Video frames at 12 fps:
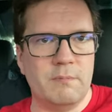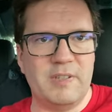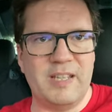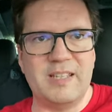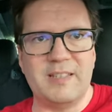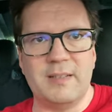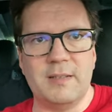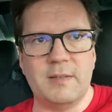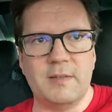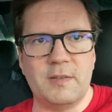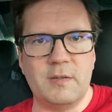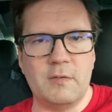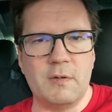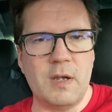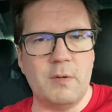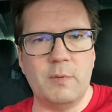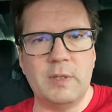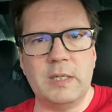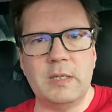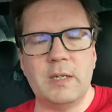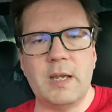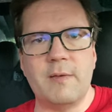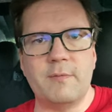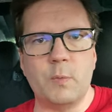distance, you're not really going
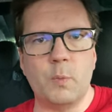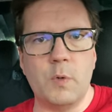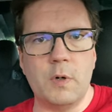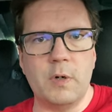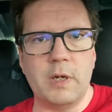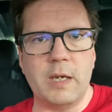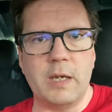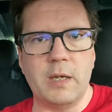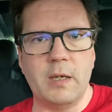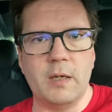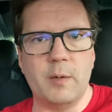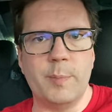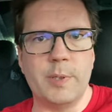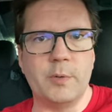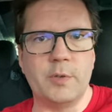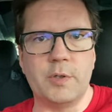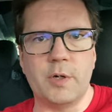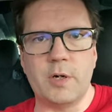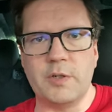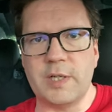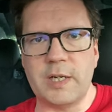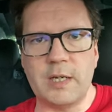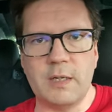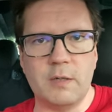to have to worry about
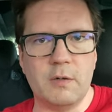charging.